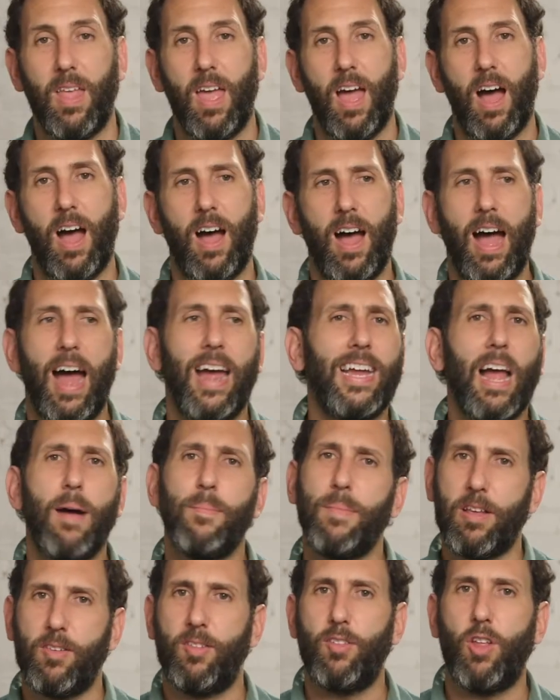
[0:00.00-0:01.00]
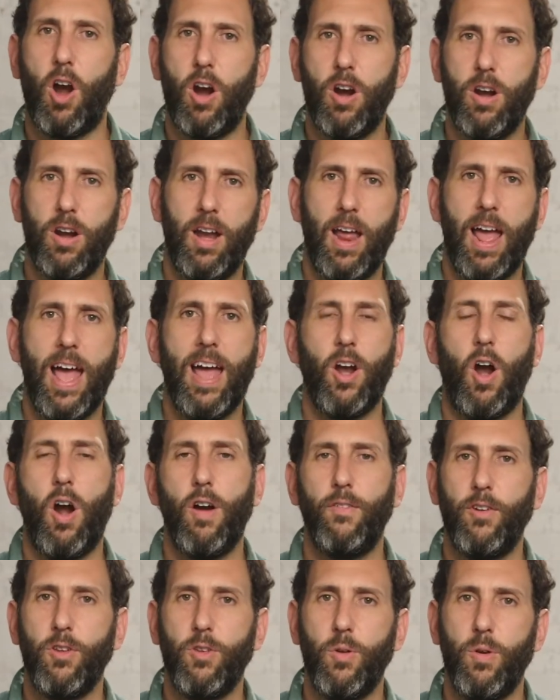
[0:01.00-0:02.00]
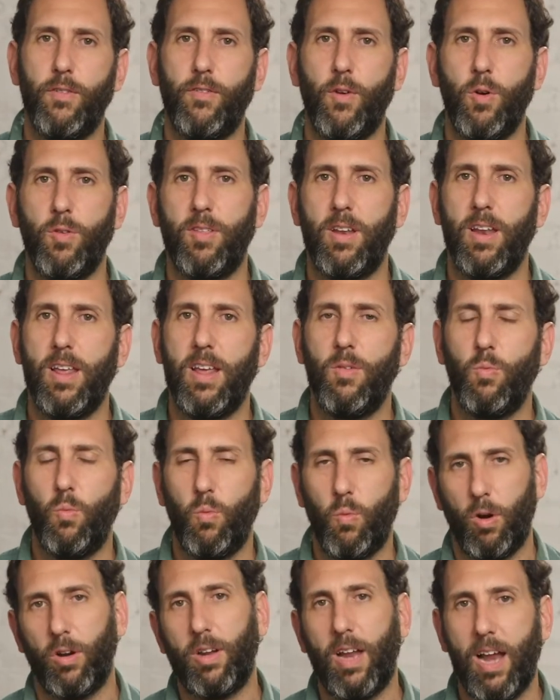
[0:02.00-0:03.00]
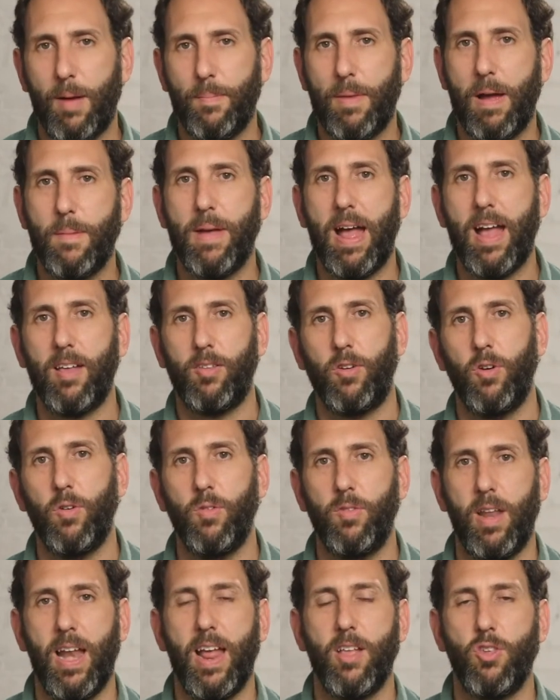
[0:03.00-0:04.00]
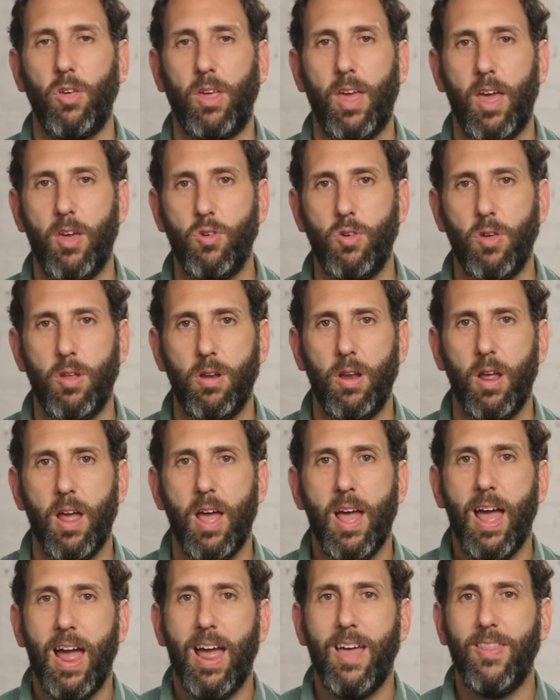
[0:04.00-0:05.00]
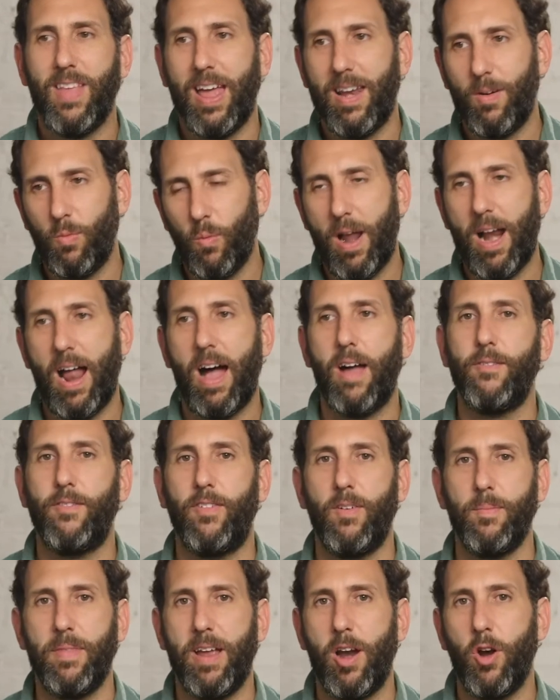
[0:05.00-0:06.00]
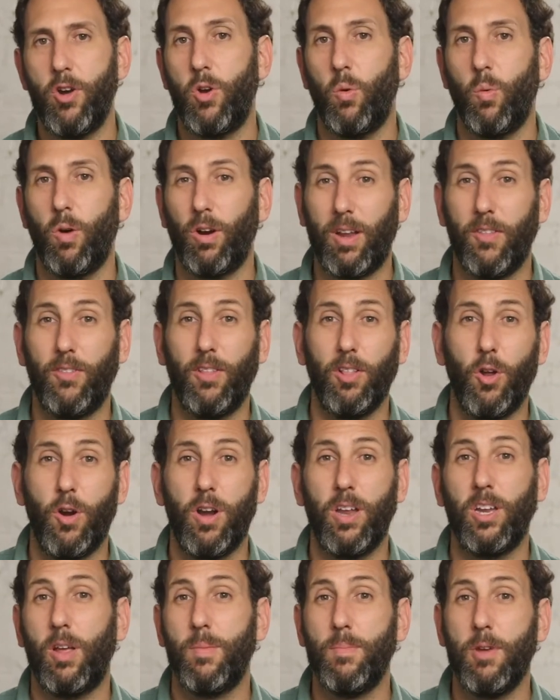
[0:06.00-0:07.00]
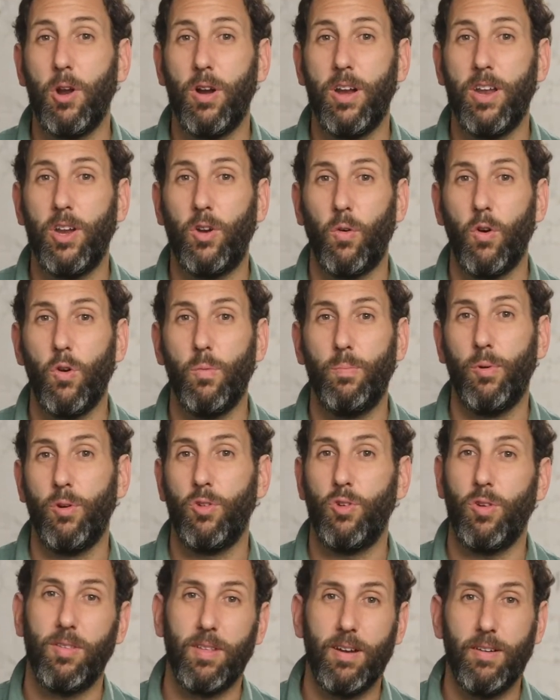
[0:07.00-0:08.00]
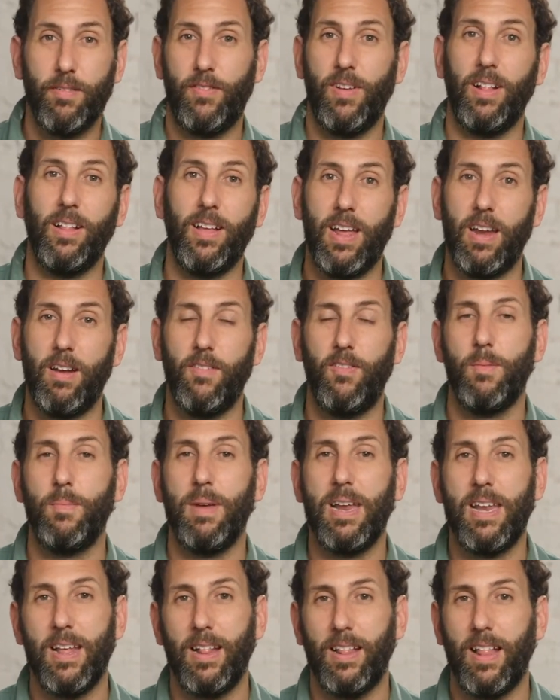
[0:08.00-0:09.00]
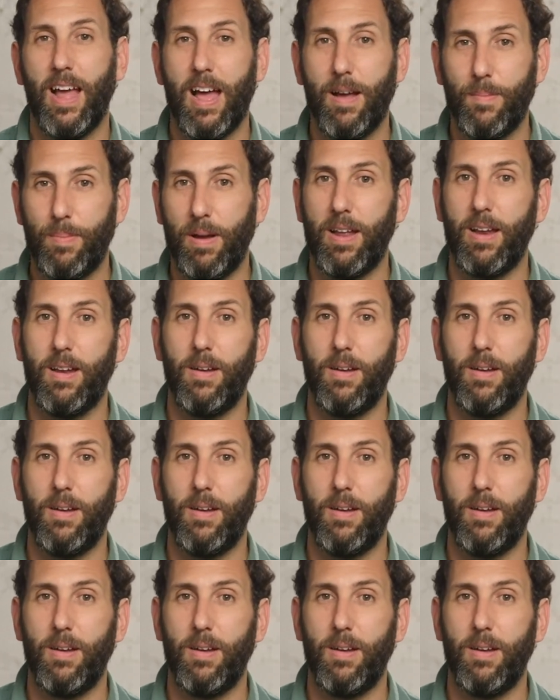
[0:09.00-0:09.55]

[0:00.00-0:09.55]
I got my start at Harvard University working on my master's in education, and then went on from there to work at the Learning Community Group, which is an affiliate of the Media Lab at